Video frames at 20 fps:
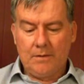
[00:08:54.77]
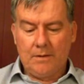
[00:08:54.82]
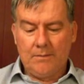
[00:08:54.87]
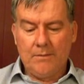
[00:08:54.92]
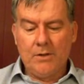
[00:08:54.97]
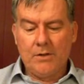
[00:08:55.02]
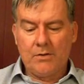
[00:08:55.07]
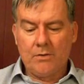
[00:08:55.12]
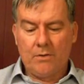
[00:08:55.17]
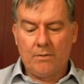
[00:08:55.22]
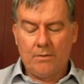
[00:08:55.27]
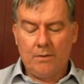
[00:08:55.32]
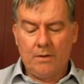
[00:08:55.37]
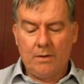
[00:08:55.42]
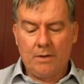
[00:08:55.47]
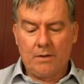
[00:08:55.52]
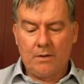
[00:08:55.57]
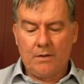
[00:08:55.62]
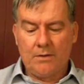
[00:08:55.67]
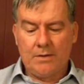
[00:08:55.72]
commercial
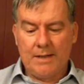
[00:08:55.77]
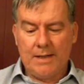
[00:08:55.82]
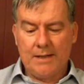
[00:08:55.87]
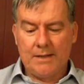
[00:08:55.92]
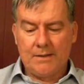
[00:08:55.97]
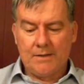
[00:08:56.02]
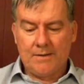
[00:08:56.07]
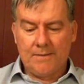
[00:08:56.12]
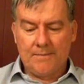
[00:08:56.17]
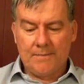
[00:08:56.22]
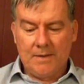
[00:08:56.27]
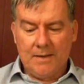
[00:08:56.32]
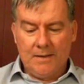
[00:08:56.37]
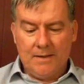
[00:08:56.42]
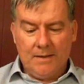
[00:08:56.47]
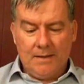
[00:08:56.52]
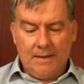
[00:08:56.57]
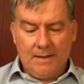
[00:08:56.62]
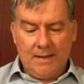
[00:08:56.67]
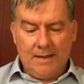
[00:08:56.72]
context,
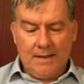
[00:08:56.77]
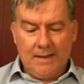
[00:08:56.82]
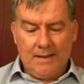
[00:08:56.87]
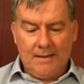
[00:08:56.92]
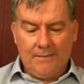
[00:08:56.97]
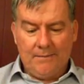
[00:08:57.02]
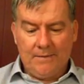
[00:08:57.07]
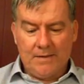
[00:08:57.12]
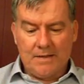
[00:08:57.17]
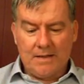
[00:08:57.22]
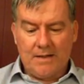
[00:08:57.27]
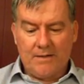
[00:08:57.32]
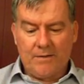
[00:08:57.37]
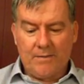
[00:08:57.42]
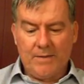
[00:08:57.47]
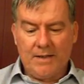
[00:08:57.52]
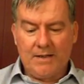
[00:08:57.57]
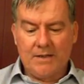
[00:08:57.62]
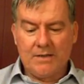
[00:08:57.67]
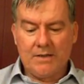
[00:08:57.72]
there's likely
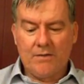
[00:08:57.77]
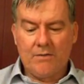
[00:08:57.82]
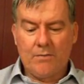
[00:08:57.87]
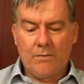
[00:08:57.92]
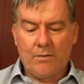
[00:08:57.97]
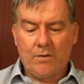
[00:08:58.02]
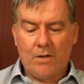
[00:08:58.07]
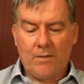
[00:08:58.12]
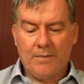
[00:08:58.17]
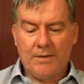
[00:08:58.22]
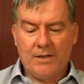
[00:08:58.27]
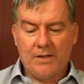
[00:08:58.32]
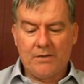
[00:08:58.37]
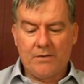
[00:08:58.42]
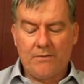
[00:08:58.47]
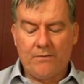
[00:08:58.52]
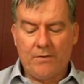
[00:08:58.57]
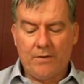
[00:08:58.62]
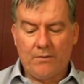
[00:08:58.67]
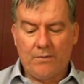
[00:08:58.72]
to be considerable
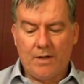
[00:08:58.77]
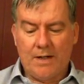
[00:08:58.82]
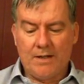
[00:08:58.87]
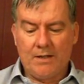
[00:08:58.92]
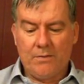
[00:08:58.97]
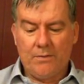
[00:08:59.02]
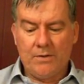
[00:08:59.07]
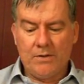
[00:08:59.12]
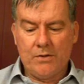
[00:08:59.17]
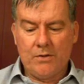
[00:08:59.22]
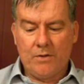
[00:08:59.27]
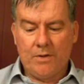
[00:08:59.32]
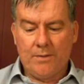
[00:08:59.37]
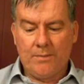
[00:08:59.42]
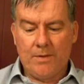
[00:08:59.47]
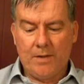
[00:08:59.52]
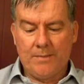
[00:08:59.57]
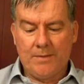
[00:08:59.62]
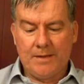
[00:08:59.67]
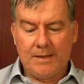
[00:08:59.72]
competition for the right to enjoy the
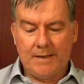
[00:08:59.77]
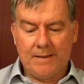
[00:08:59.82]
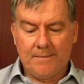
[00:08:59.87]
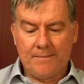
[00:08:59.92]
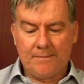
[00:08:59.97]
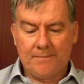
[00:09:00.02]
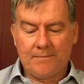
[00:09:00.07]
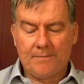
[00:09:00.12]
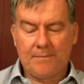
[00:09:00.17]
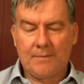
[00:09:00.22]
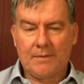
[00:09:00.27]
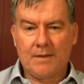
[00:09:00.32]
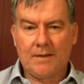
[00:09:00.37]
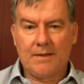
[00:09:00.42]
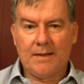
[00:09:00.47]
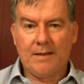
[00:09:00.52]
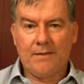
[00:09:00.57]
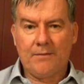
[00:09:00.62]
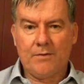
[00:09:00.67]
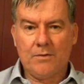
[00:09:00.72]
property.
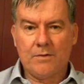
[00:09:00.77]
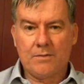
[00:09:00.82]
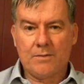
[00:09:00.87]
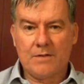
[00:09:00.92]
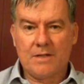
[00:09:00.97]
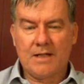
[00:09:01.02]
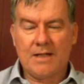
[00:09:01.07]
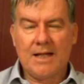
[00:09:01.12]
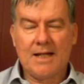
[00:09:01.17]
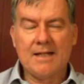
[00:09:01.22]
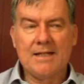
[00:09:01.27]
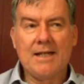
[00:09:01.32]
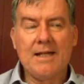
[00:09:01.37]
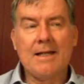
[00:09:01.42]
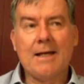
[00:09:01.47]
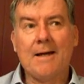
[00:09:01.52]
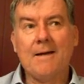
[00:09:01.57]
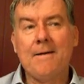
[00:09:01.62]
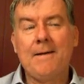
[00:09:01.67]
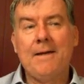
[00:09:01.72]
And that, of course, was the case
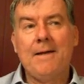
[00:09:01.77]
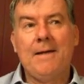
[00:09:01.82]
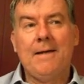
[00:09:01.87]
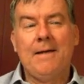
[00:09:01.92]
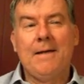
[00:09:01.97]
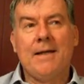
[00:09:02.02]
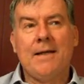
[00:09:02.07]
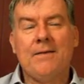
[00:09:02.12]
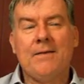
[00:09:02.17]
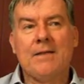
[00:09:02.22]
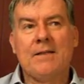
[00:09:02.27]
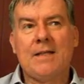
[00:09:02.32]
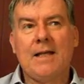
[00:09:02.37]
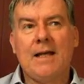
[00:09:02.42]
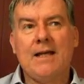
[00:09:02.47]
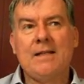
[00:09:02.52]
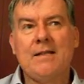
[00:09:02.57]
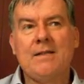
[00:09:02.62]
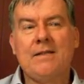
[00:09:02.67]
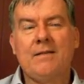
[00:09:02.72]
here. In this
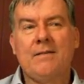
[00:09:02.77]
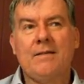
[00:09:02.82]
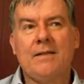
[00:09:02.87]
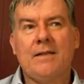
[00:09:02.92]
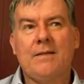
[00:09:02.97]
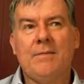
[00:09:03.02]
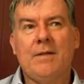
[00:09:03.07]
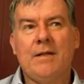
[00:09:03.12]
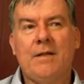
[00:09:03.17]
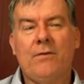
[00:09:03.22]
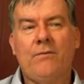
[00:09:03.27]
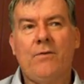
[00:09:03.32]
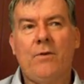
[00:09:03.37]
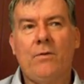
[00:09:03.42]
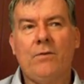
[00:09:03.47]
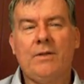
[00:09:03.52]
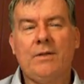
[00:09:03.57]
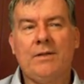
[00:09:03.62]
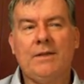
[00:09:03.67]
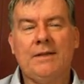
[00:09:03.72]
case, there had been
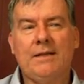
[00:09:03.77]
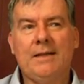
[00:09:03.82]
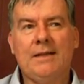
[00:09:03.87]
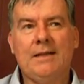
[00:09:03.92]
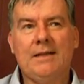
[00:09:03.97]
default,